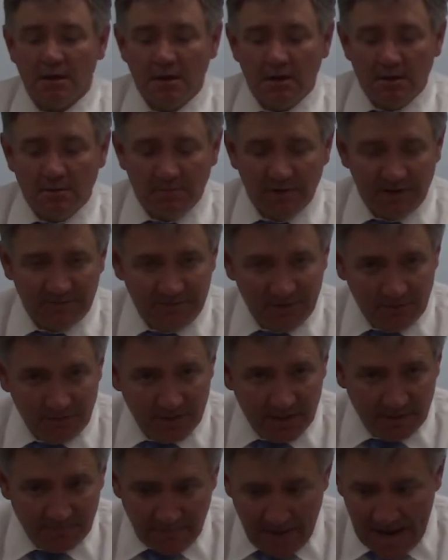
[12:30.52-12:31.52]
but if you were
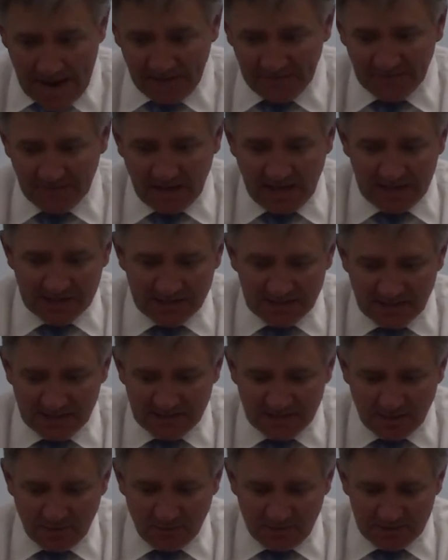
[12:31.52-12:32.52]
in a math class, I'd
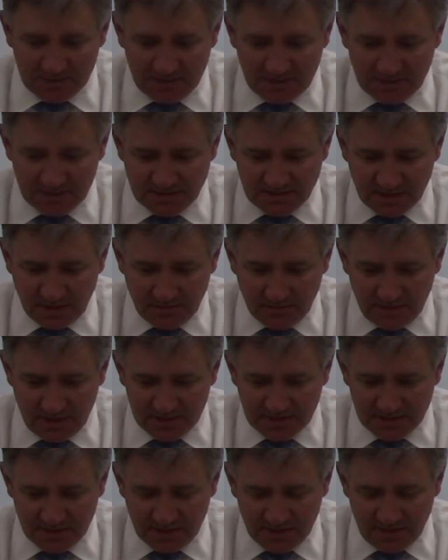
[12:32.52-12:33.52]
say, what's the
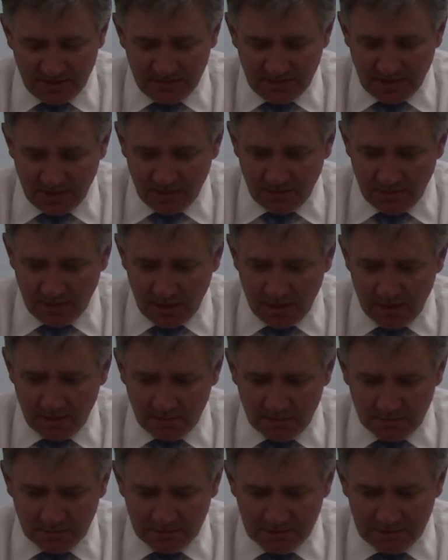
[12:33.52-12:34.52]
acceleration? And you'd go,
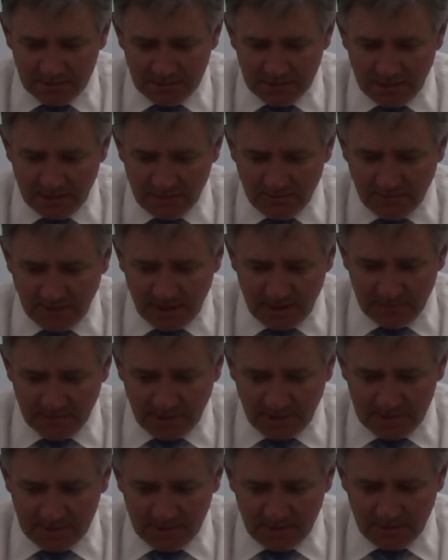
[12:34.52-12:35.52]
oh, 10 divided
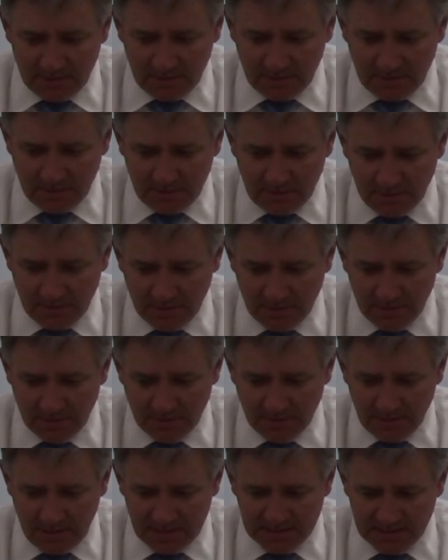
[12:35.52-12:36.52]
by 2,
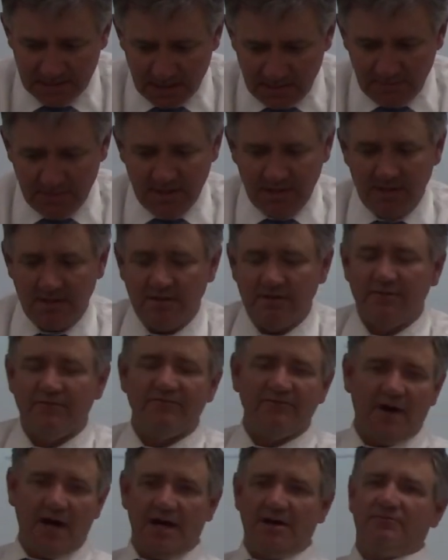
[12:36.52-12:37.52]
that's going to be
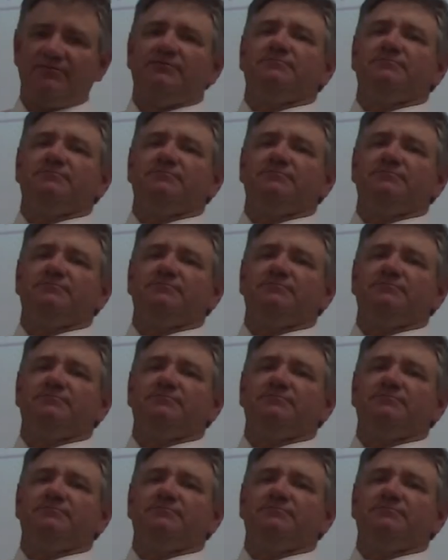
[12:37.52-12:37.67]
5.